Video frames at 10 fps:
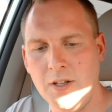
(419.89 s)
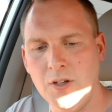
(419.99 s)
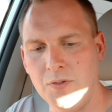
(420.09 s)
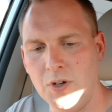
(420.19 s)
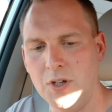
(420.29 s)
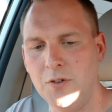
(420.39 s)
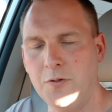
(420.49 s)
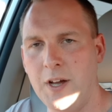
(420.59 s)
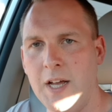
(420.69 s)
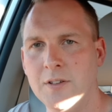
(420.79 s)
and you've got your
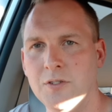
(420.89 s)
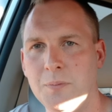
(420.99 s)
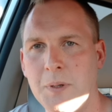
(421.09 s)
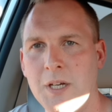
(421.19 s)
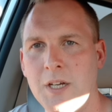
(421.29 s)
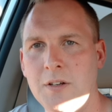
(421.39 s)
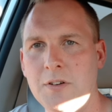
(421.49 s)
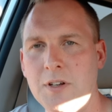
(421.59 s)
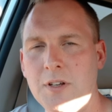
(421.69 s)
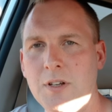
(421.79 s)
fan speed.